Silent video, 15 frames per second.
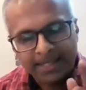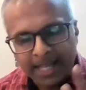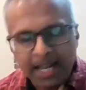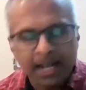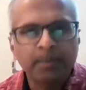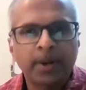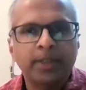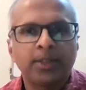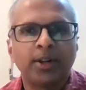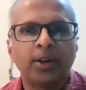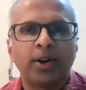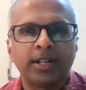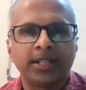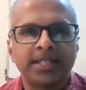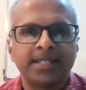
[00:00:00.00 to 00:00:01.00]
Celebrate the
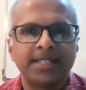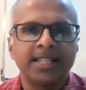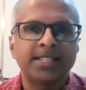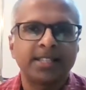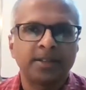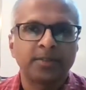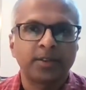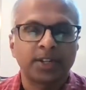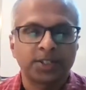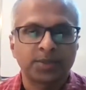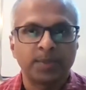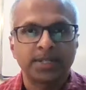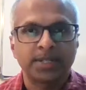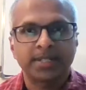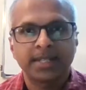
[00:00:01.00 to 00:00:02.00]
Lord in the season of
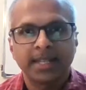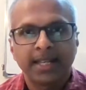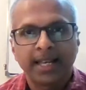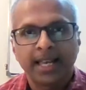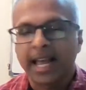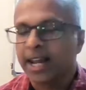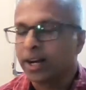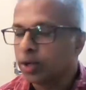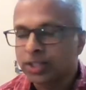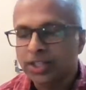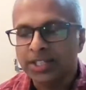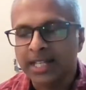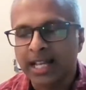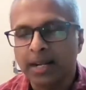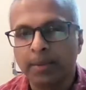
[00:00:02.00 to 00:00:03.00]
Christmas, and not
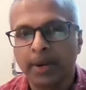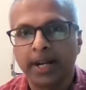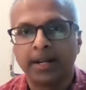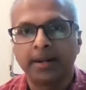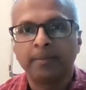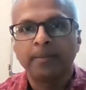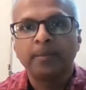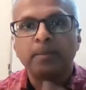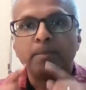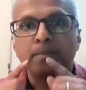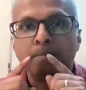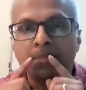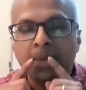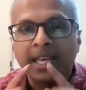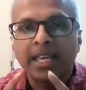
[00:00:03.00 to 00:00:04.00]
just celebrate,
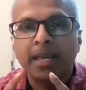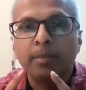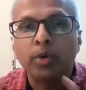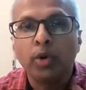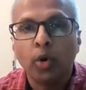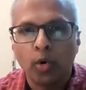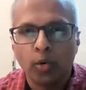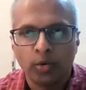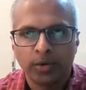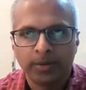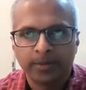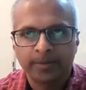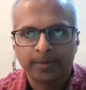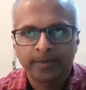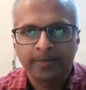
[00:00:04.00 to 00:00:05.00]
make him known.